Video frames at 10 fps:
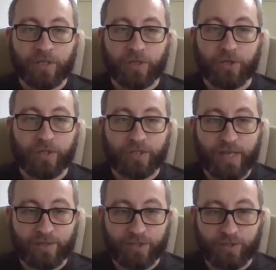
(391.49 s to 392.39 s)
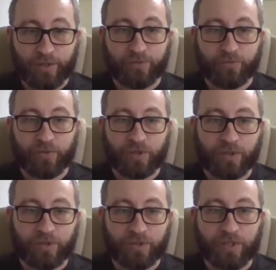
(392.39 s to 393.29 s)
and you can test stuff
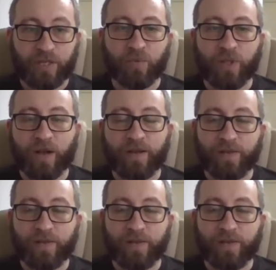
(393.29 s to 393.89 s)
and see it without